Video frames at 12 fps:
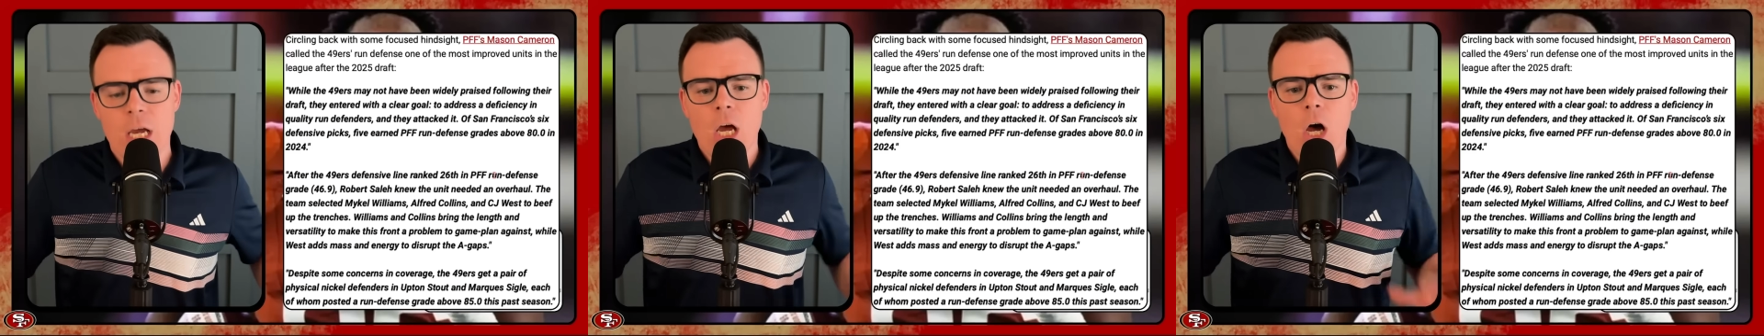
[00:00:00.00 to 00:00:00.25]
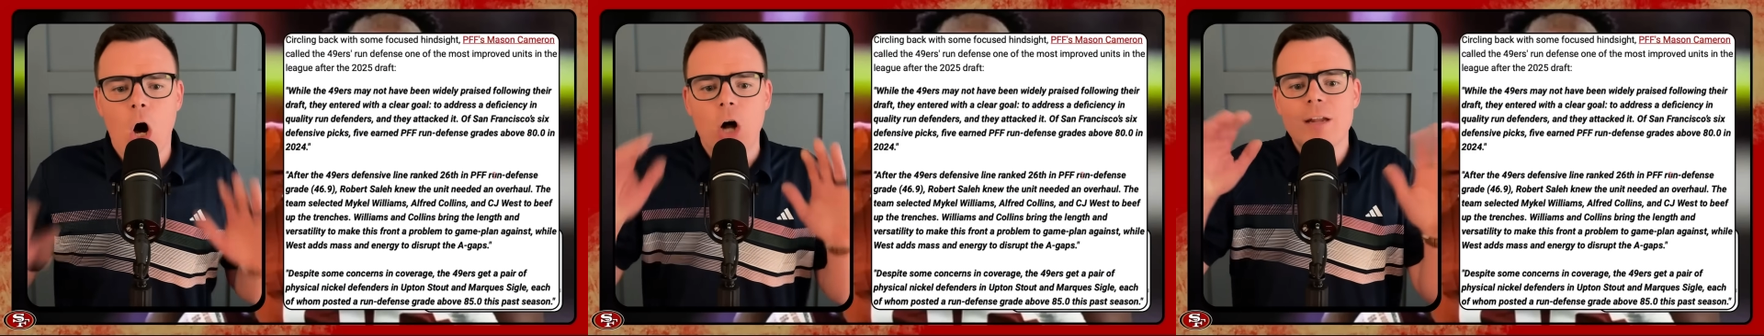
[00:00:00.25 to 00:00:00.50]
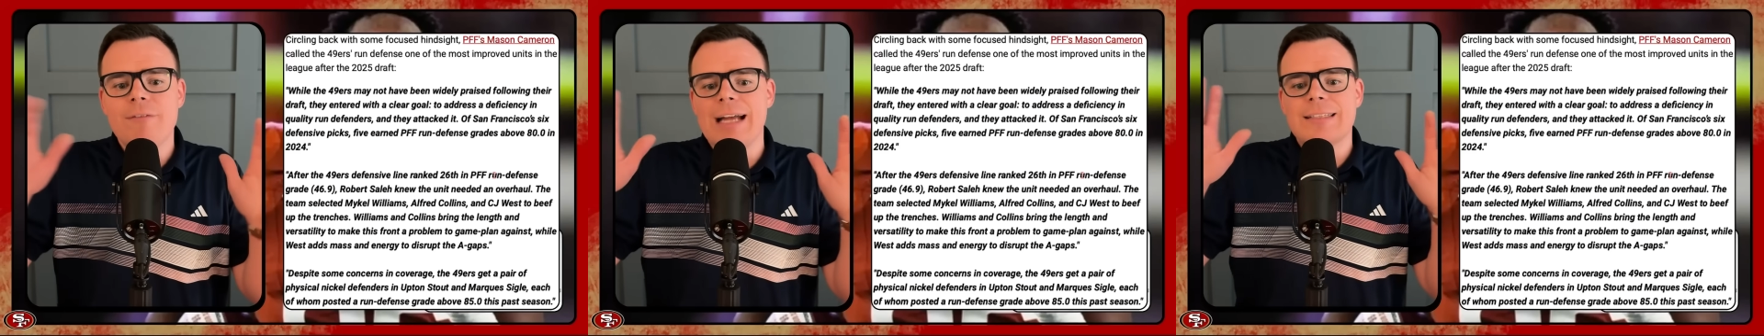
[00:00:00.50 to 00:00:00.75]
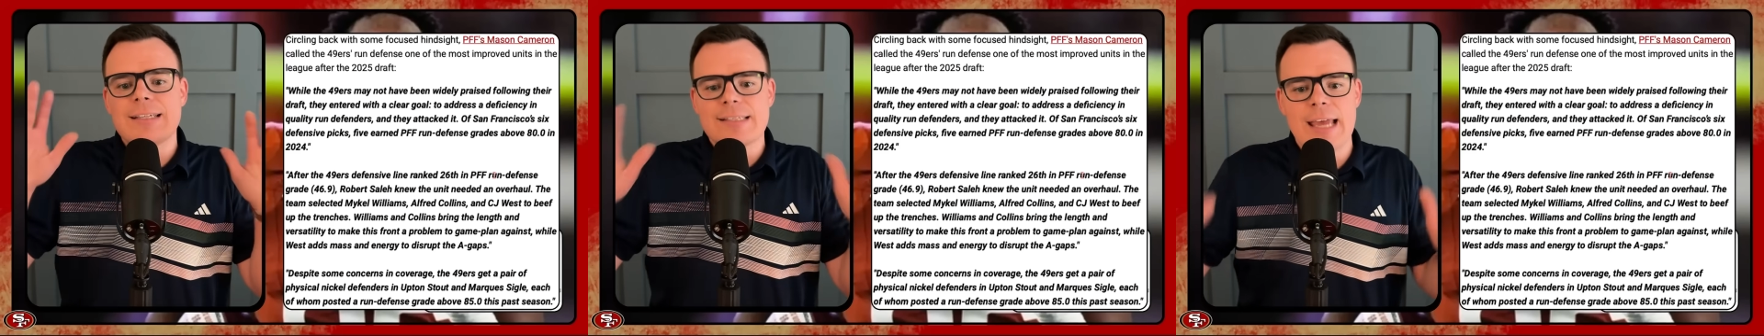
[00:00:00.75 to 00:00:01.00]
All of that
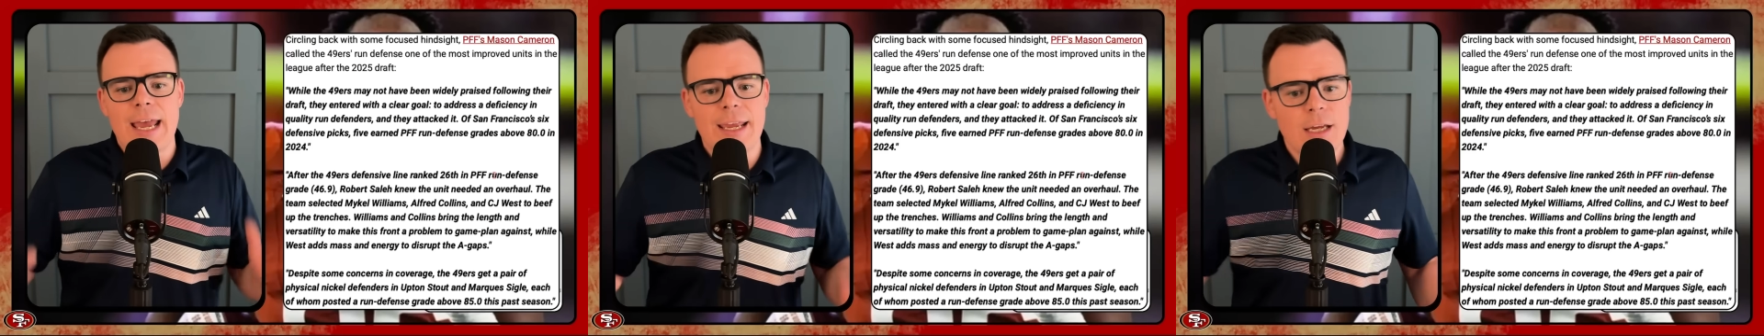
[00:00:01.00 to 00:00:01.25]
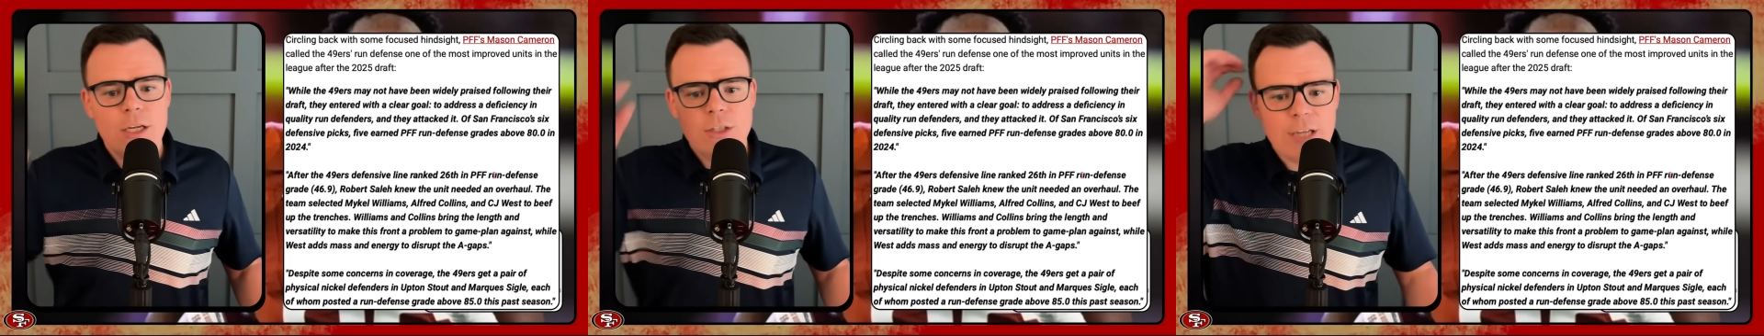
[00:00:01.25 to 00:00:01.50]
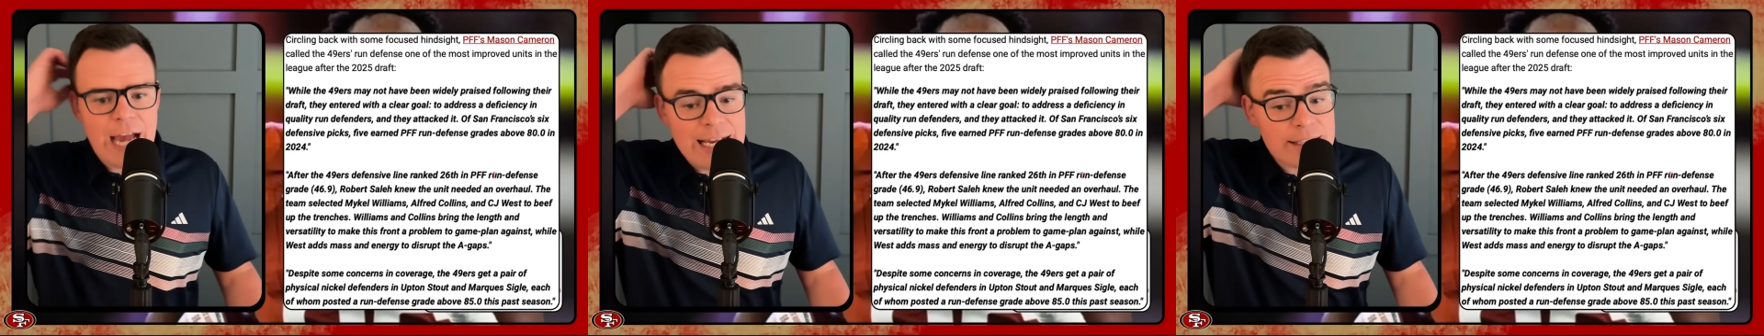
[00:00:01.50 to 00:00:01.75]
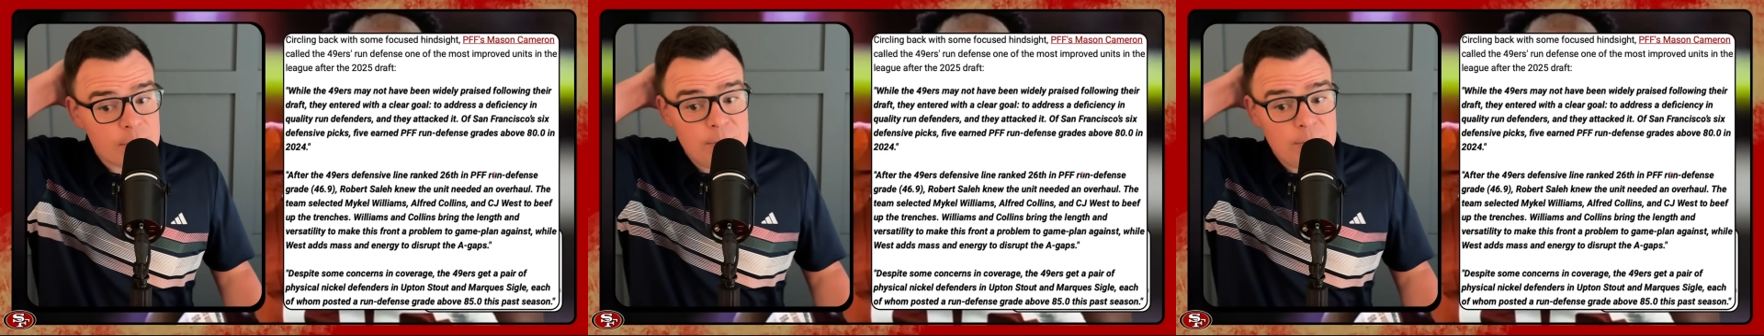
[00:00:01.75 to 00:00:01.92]
to say, you guys,